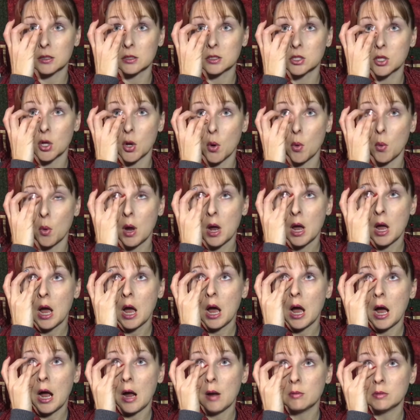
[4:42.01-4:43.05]
So
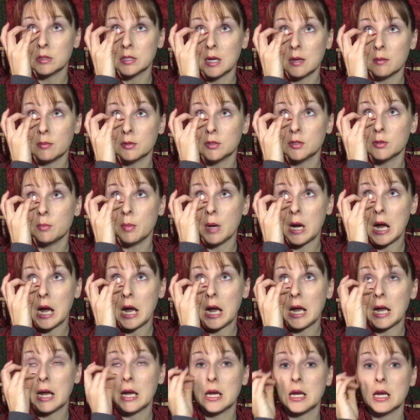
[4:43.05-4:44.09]
I was able to
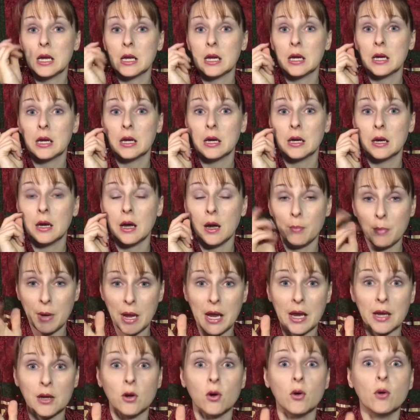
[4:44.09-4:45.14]
buy a
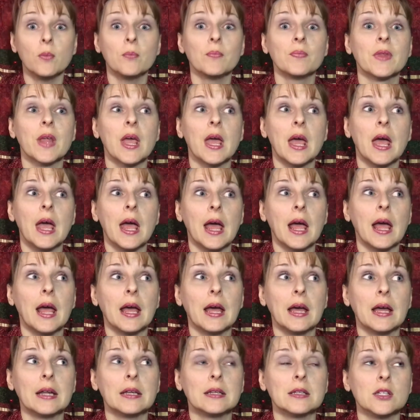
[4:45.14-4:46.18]
panel,
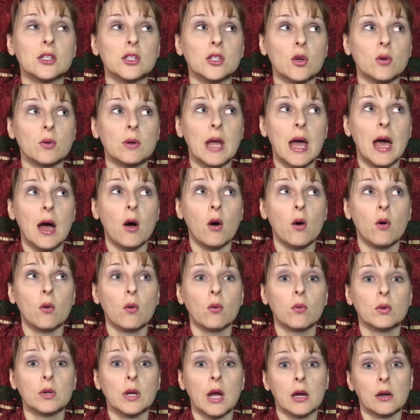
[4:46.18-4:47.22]
and so
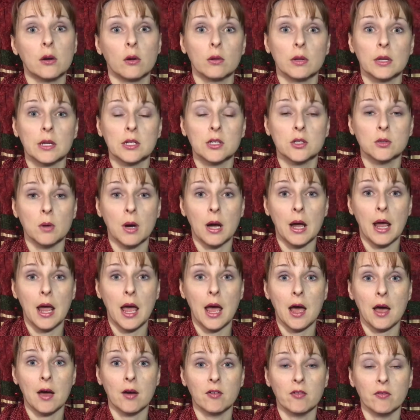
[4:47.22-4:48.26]
now not only do I
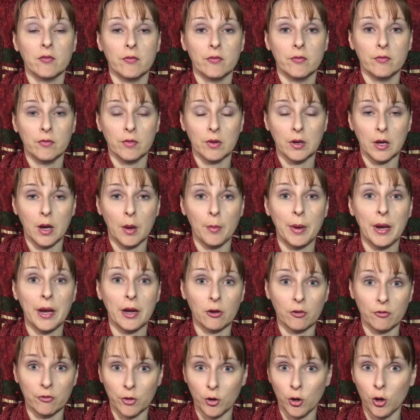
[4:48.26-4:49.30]
have a
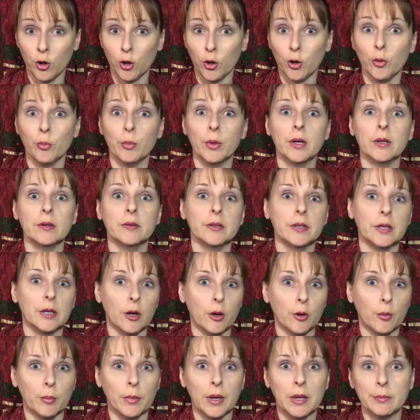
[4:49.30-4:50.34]
panel for her, but,
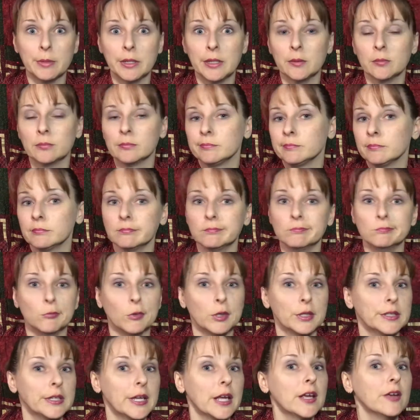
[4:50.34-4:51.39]
maybe
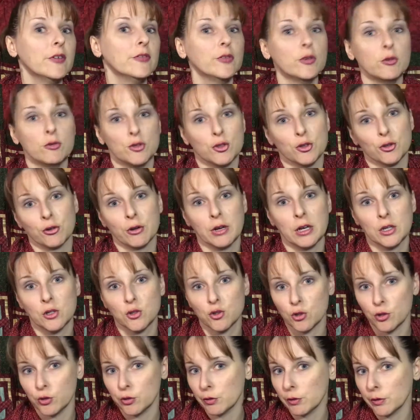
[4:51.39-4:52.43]
one day future
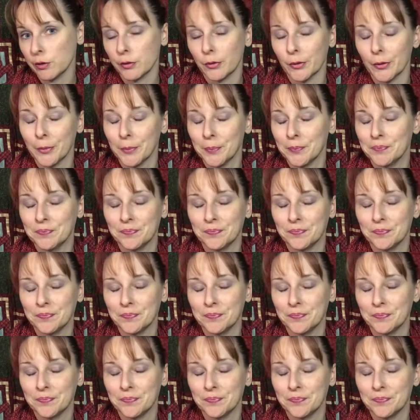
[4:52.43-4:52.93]
grandchildren or,